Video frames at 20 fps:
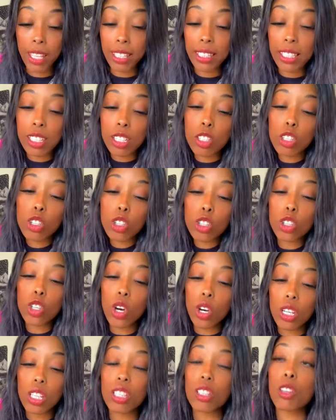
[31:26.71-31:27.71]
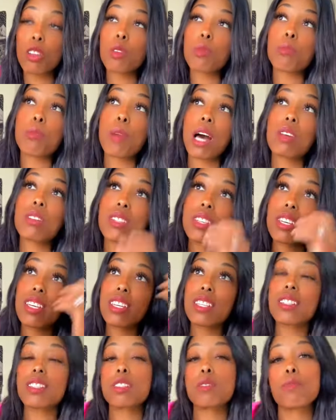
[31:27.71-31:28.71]
Like you're about to
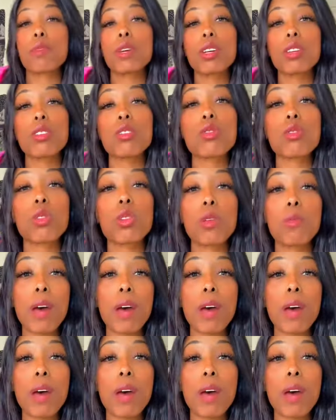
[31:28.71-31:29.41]
get spiritual